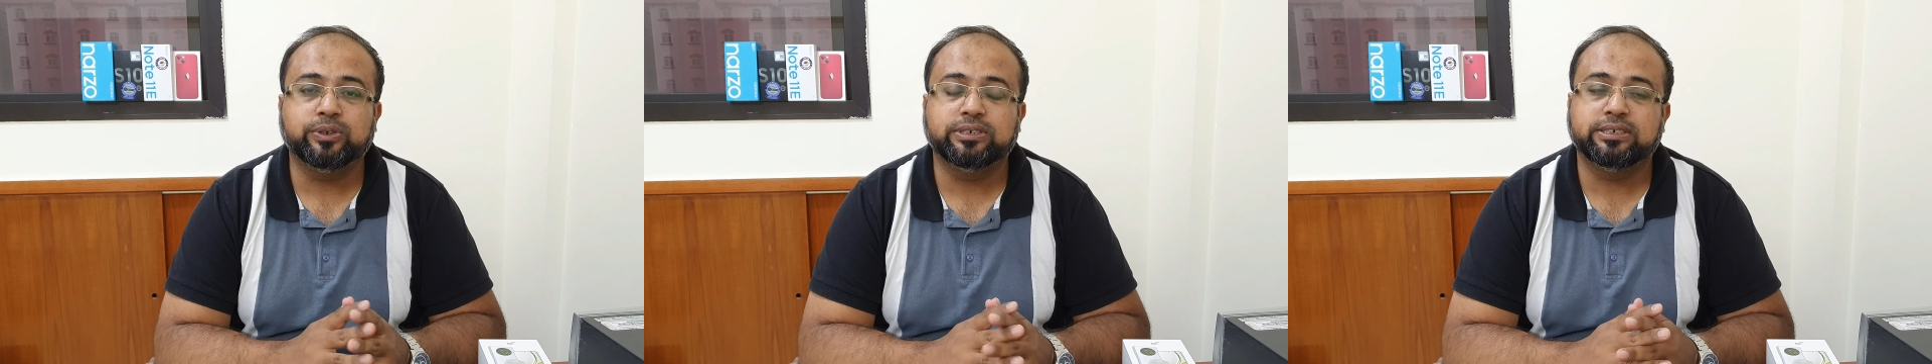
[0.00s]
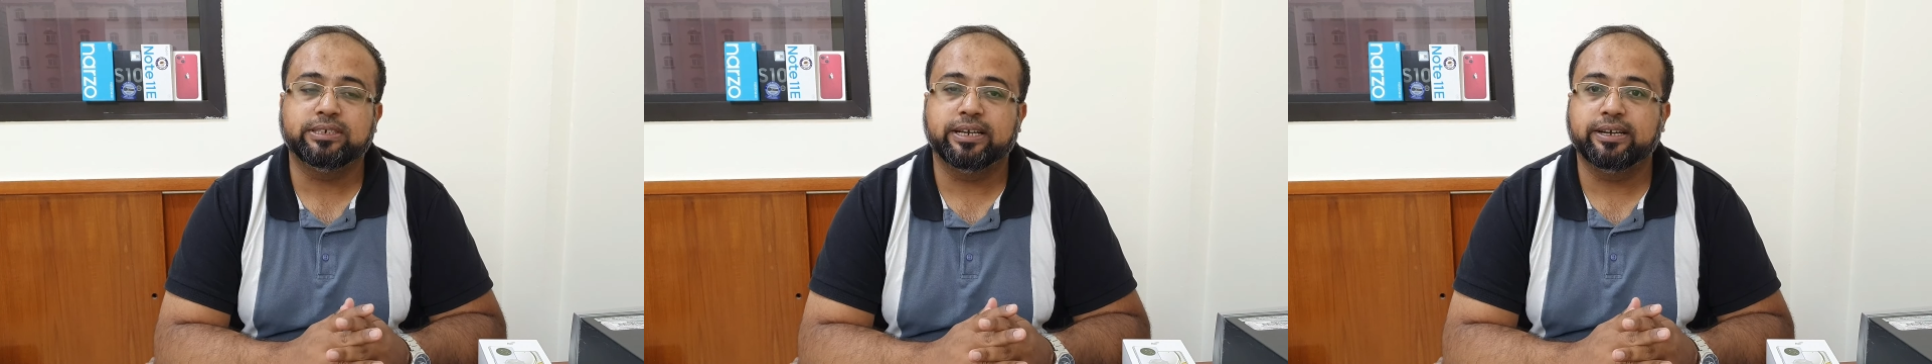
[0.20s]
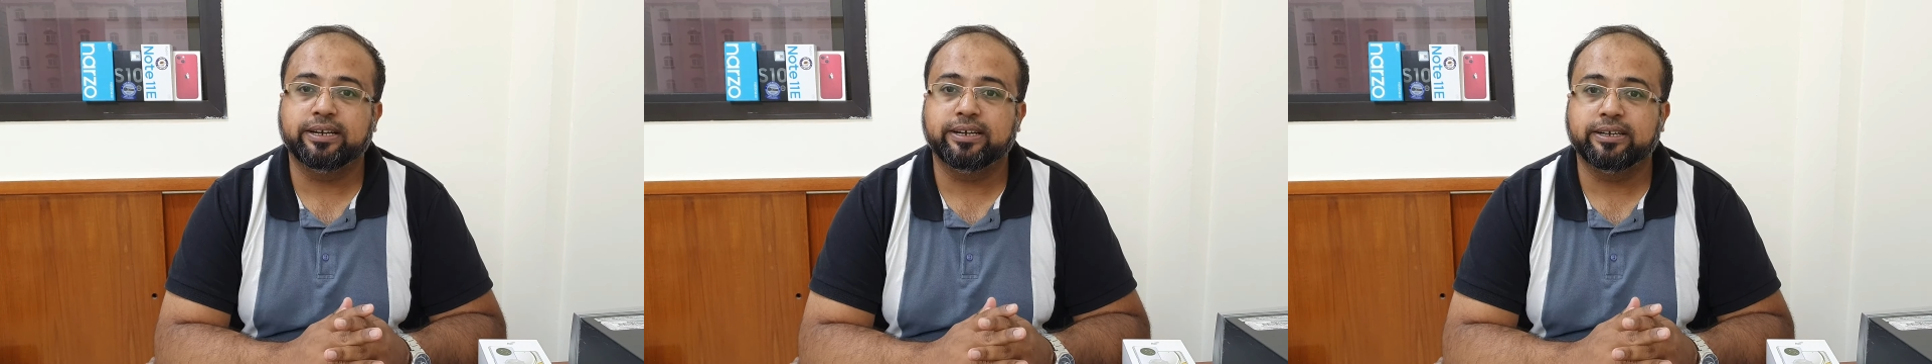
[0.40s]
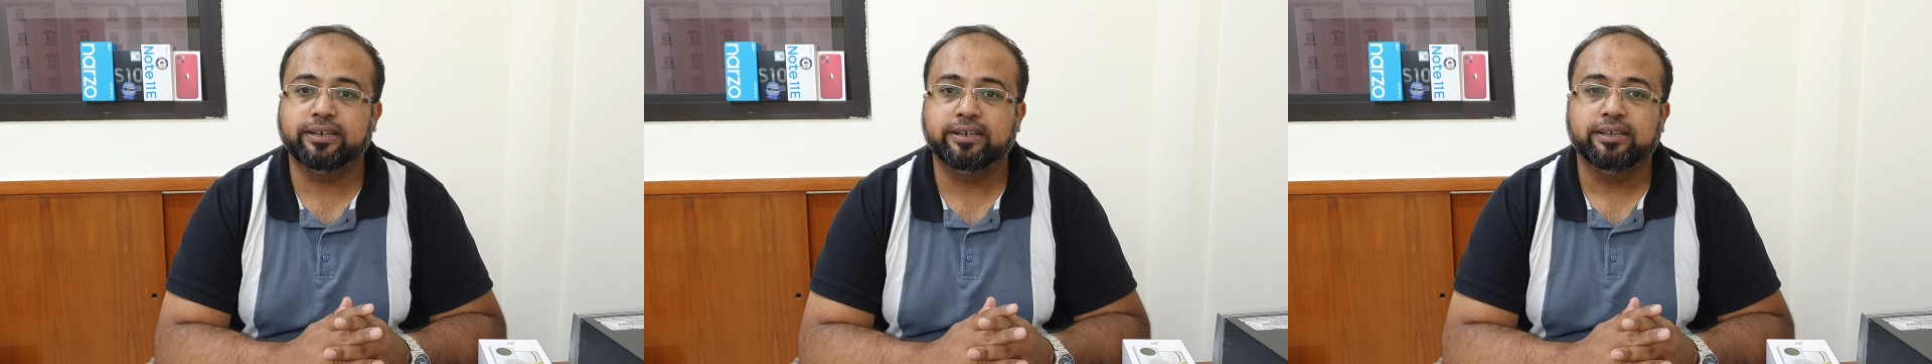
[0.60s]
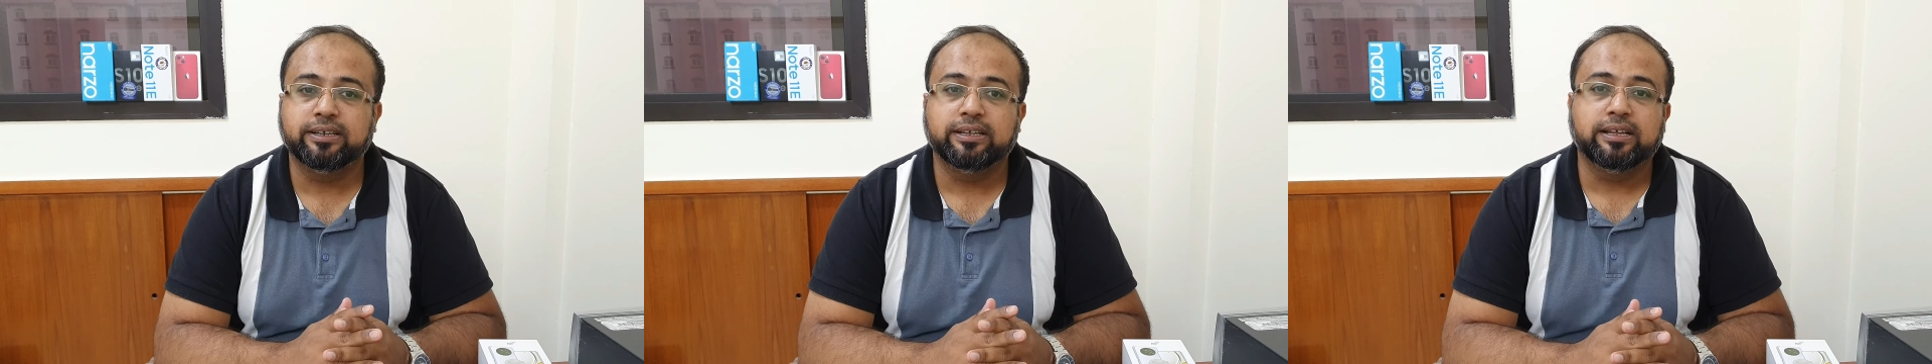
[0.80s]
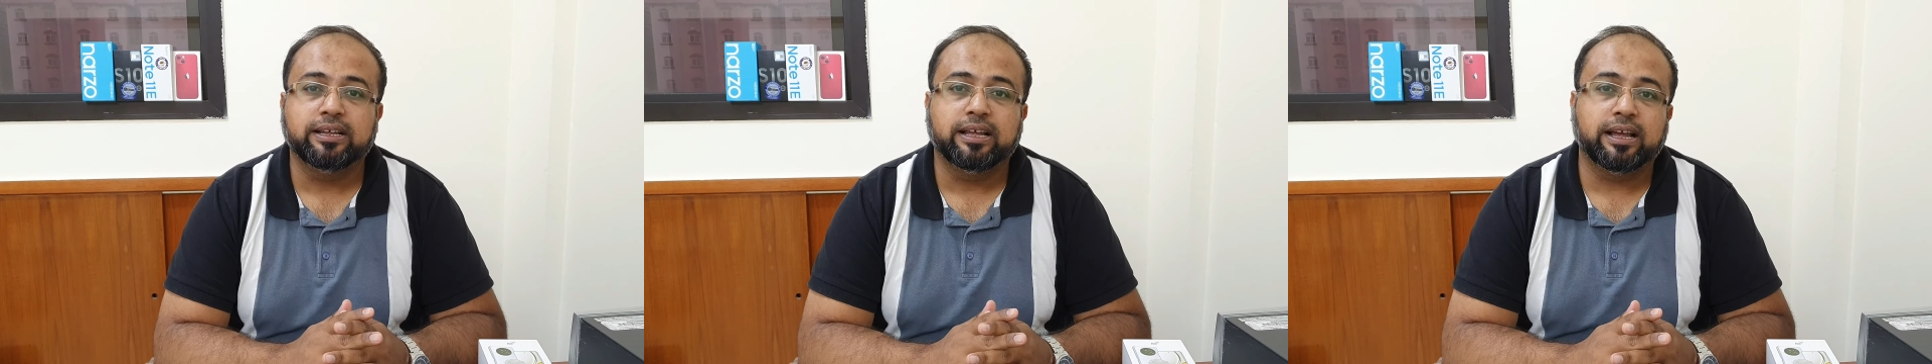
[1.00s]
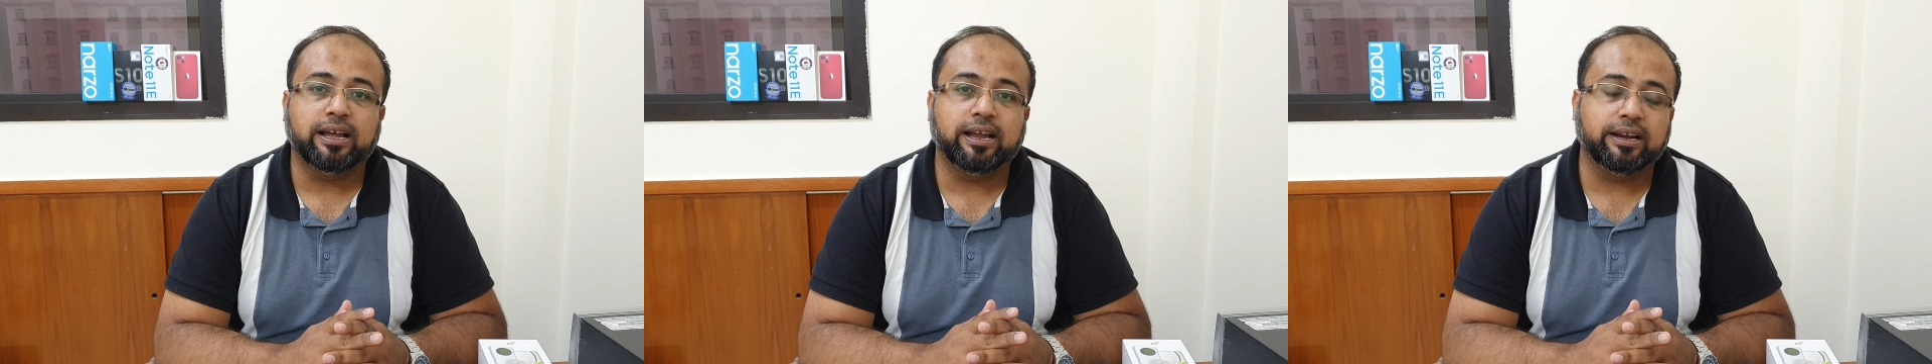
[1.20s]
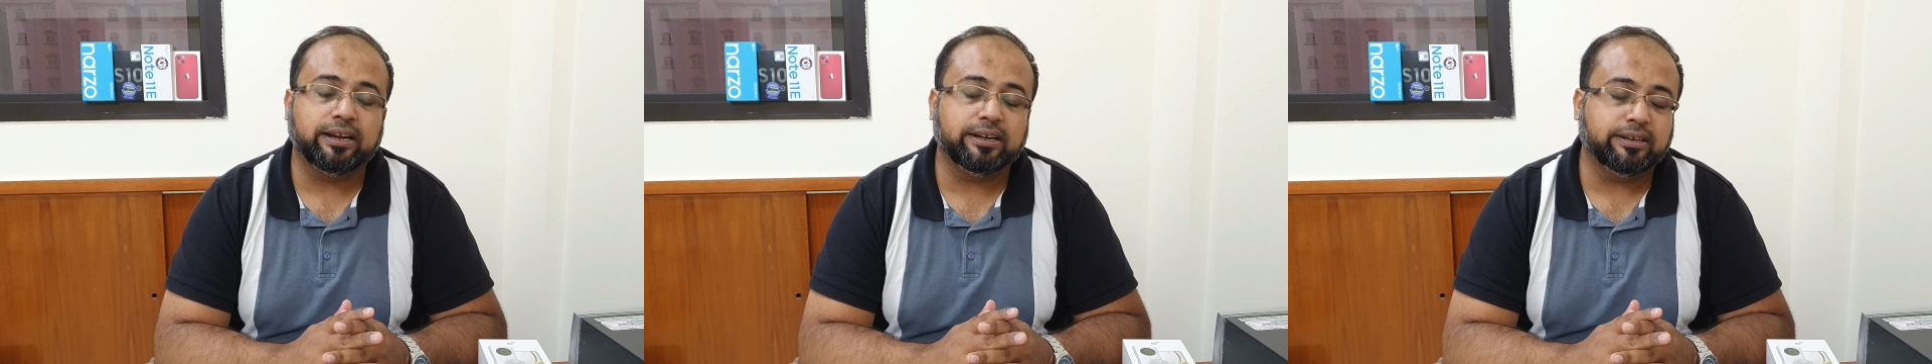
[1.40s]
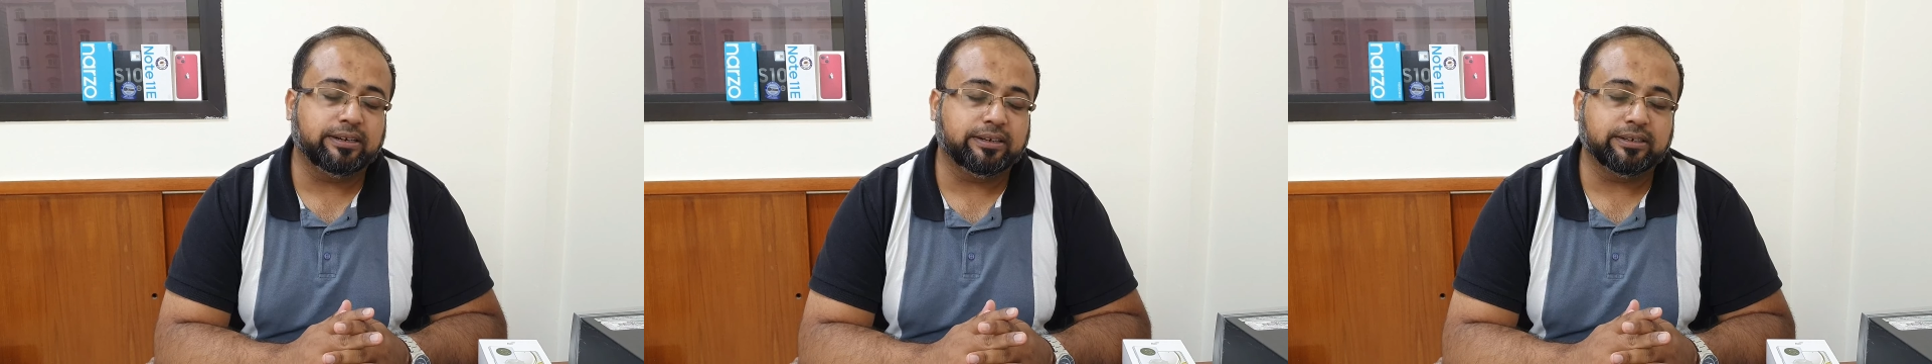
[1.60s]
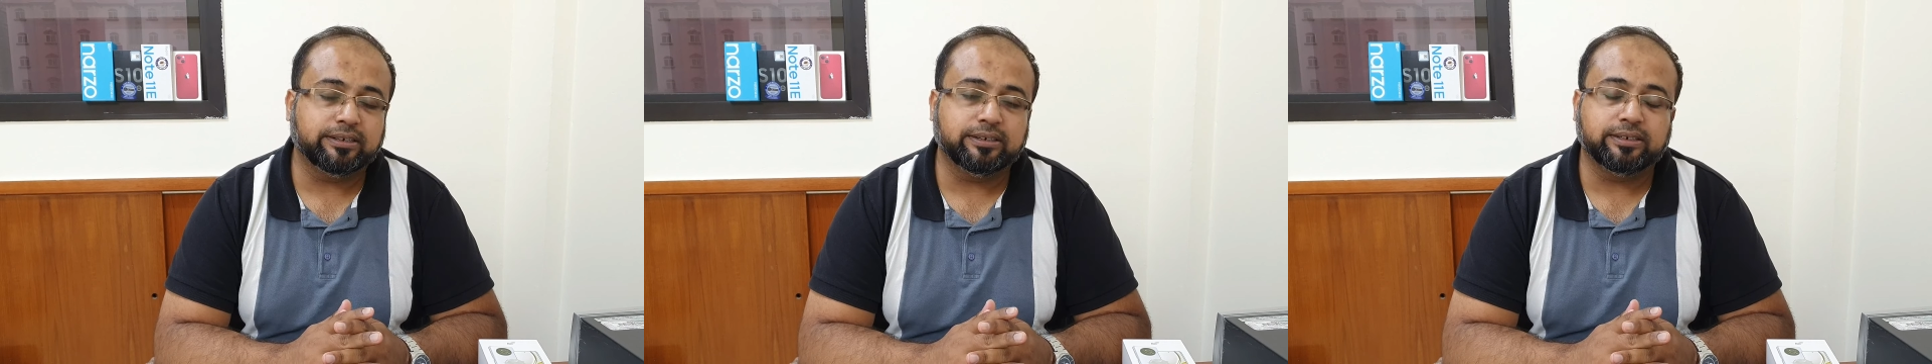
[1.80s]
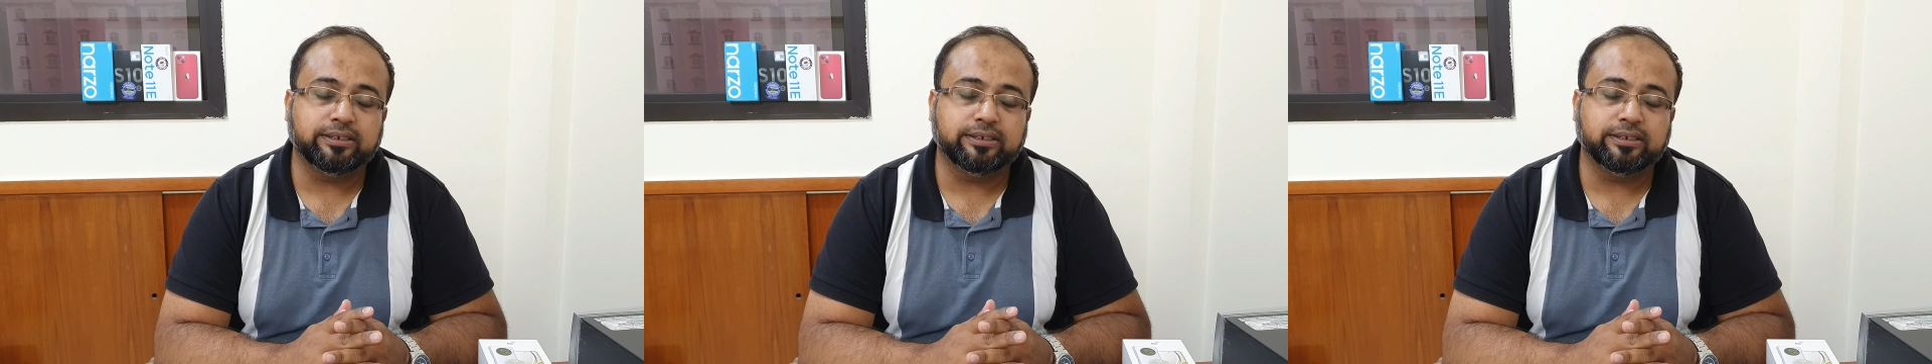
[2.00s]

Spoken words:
share it, and